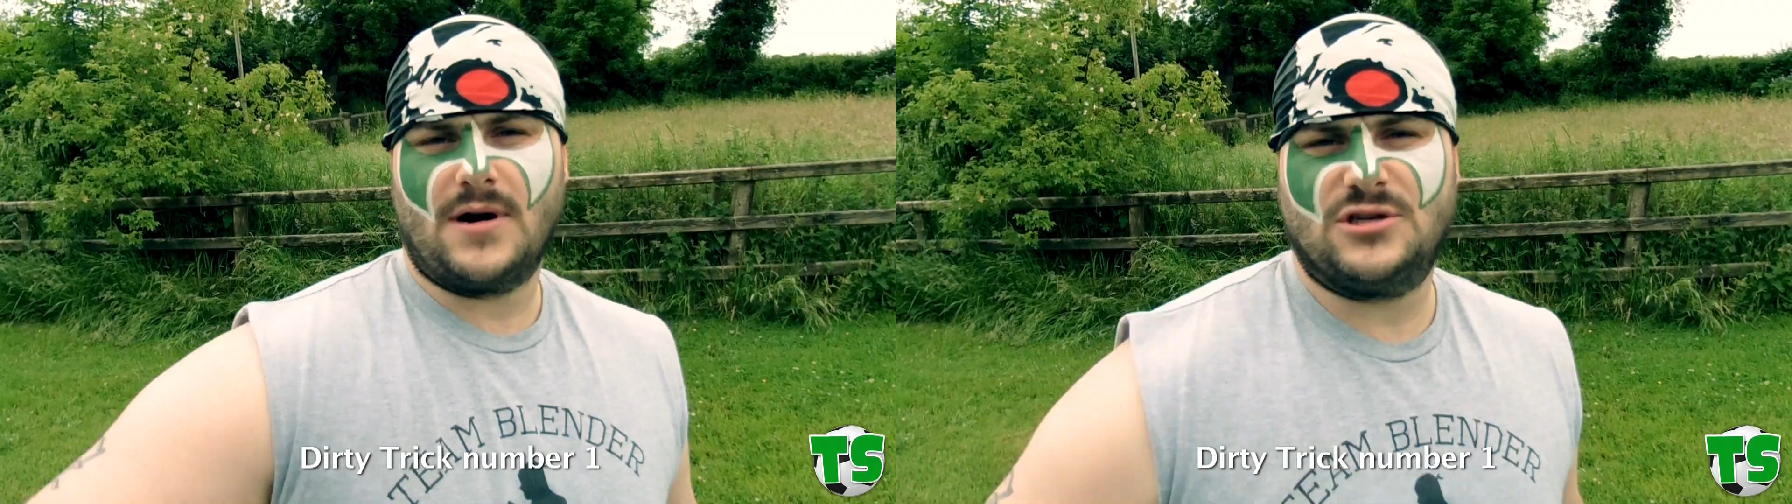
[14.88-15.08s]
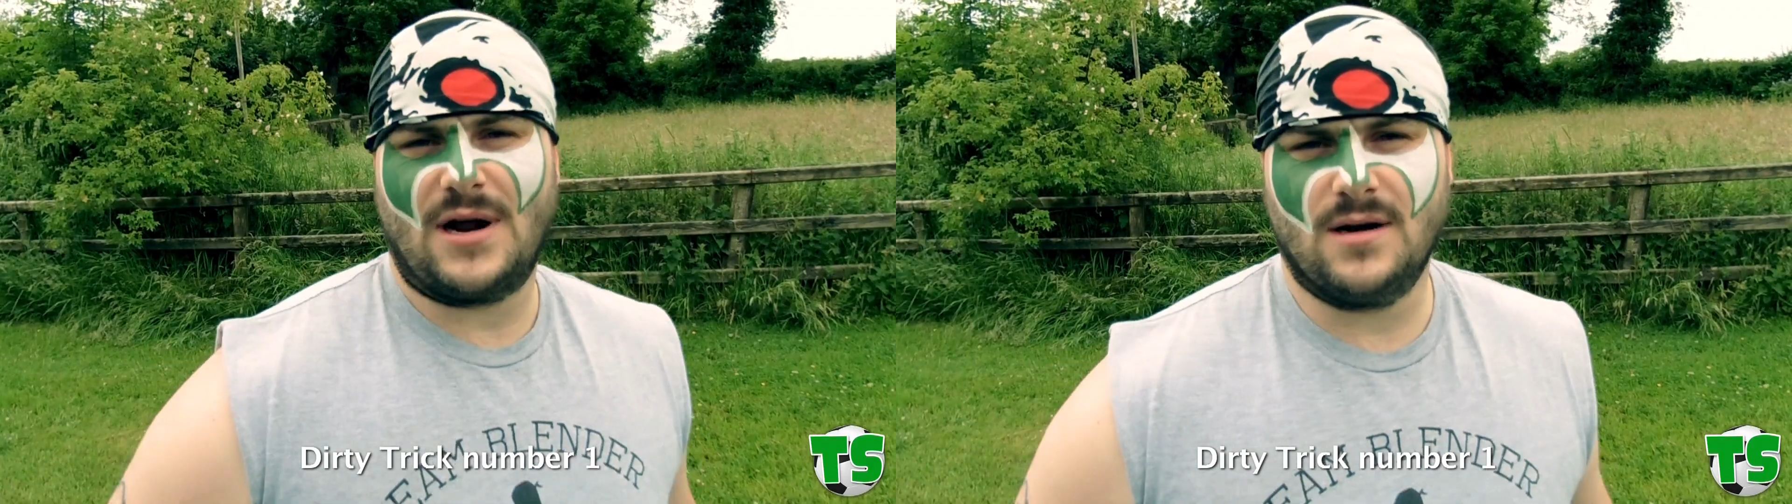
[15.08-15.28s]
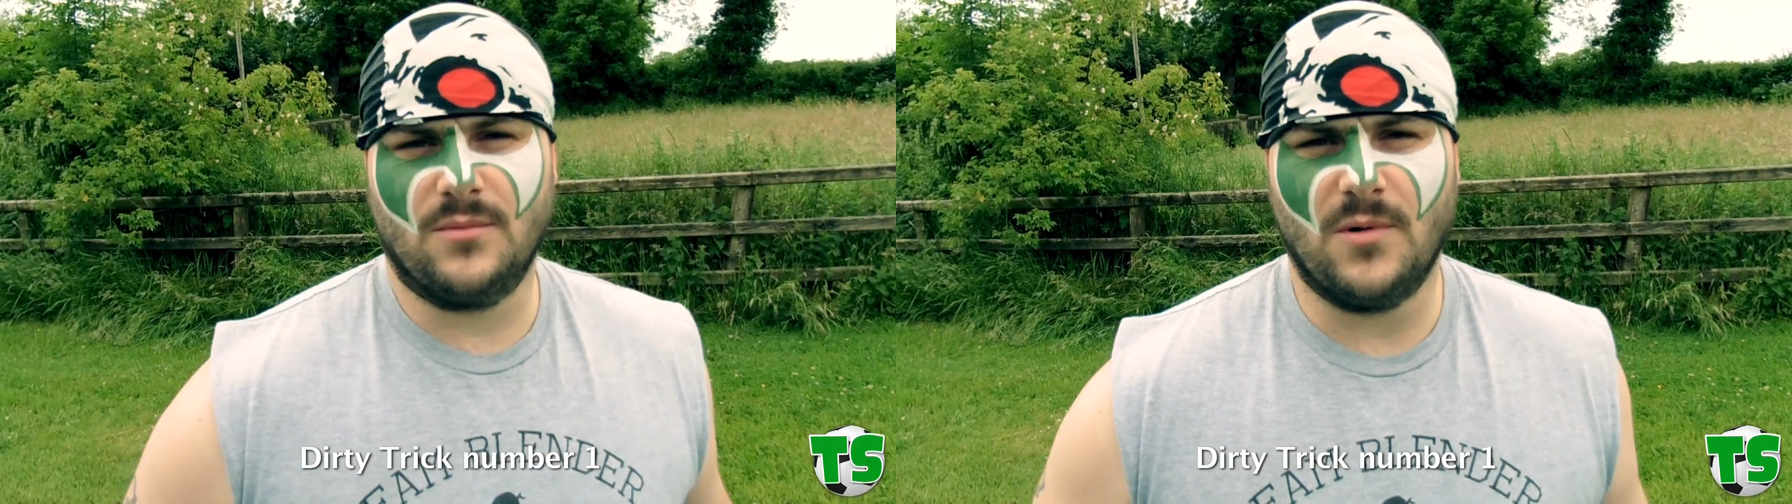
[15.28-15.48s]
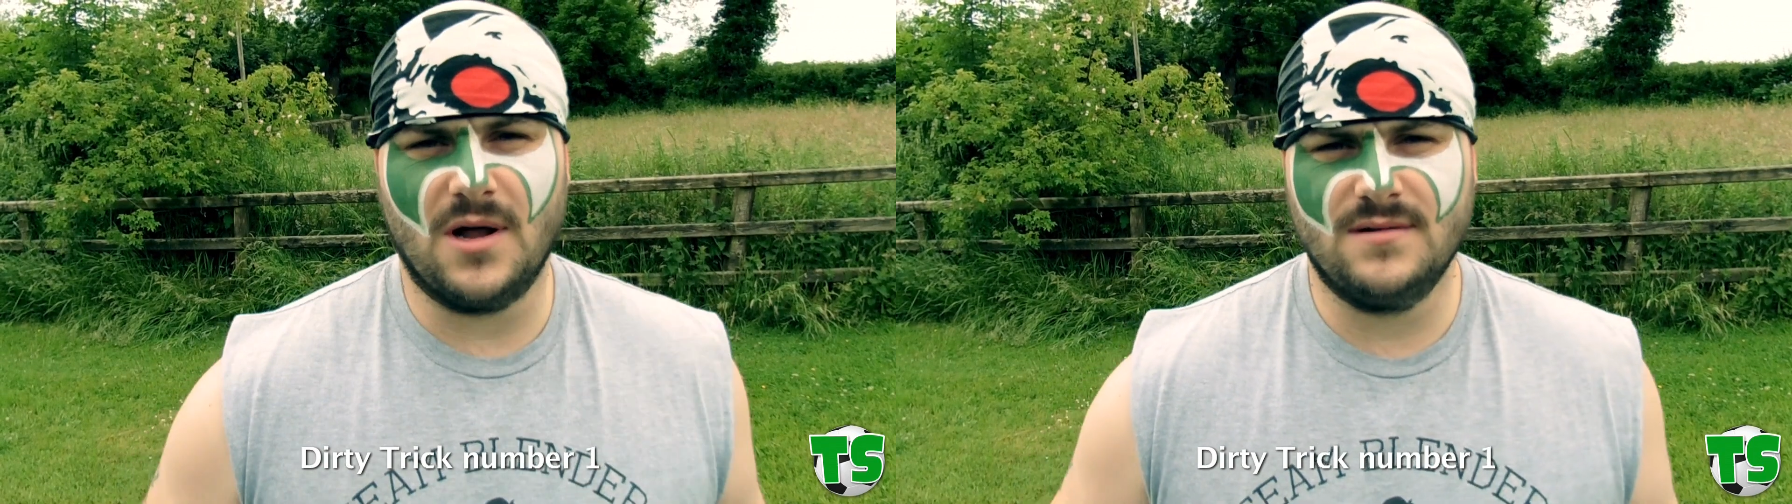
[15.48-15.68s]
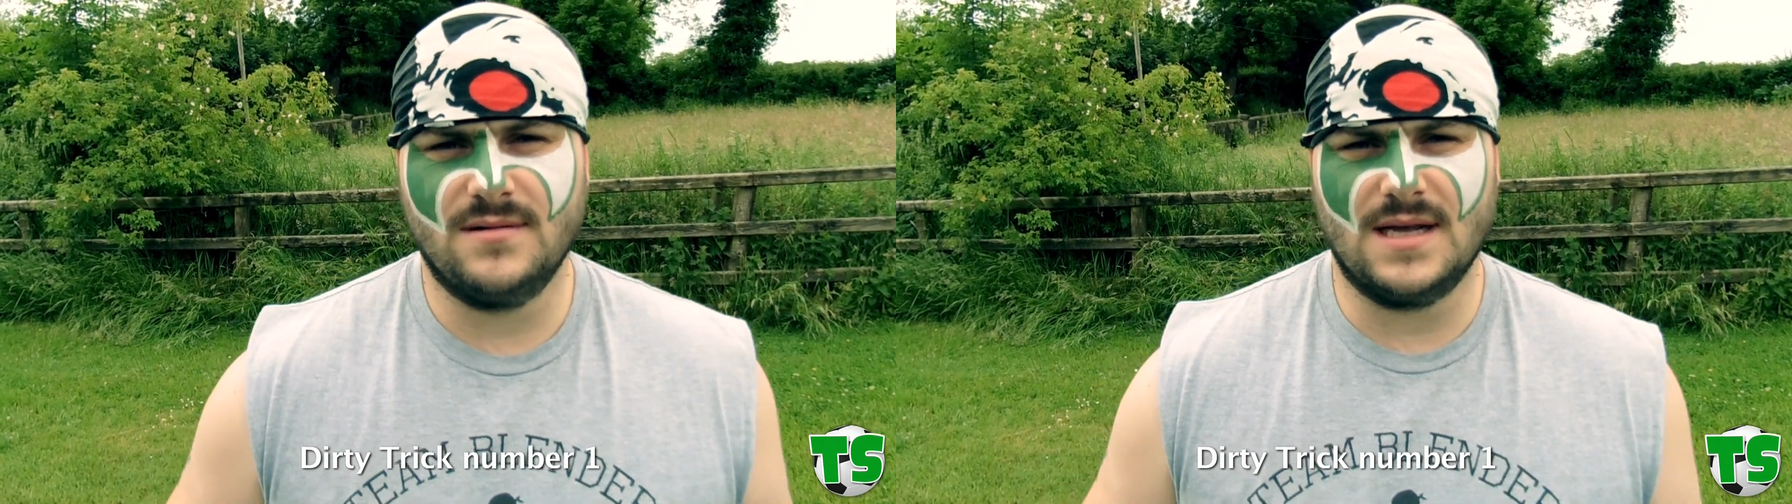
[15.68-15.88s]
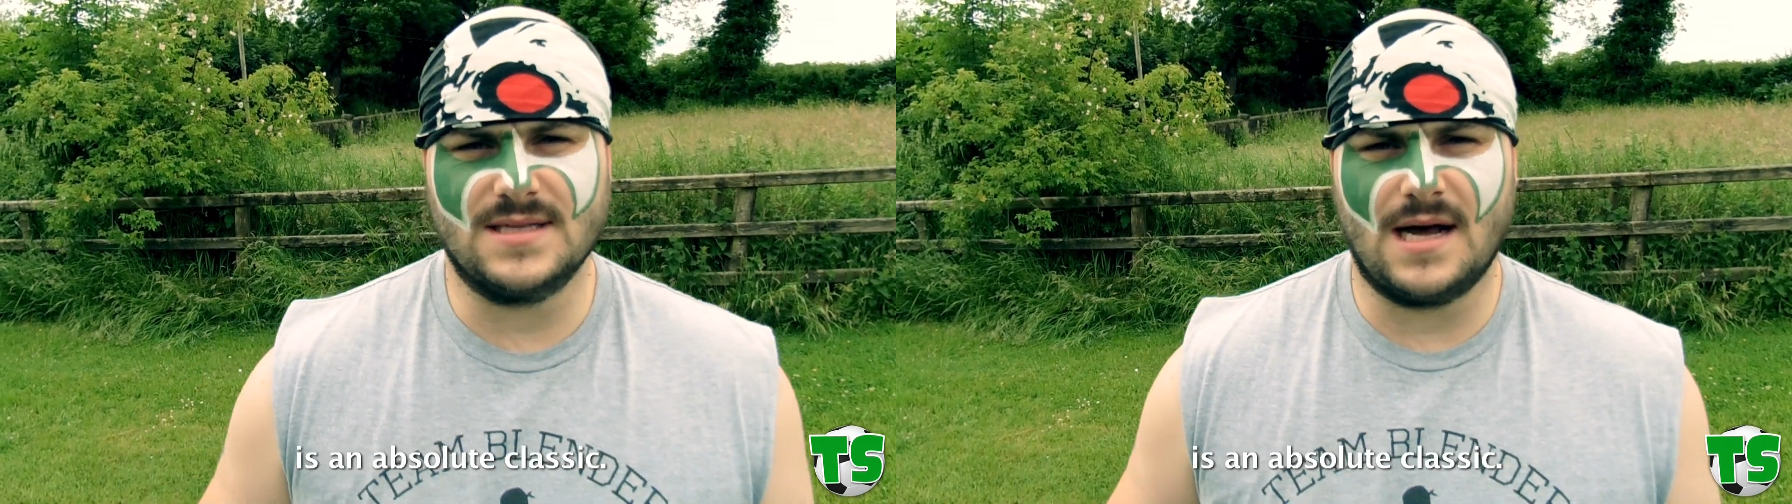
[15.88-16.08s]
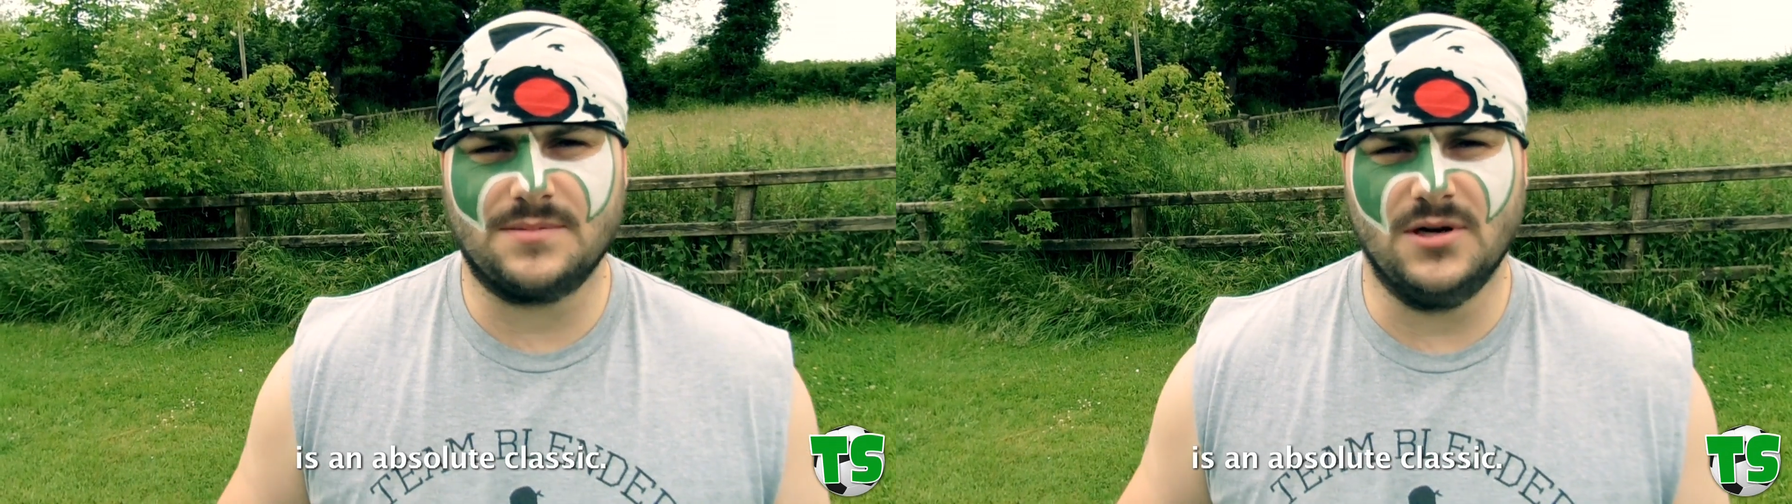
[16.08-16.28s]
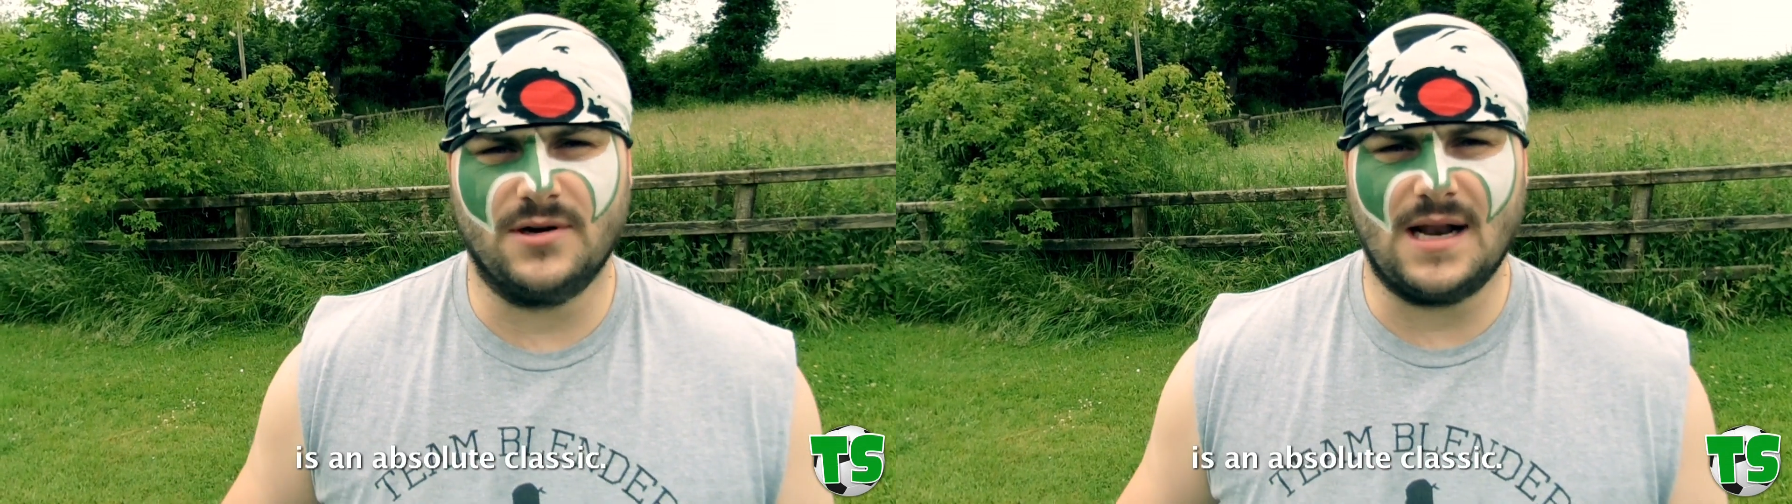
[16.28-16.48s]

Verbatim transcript: Dirty trick number one is an absolute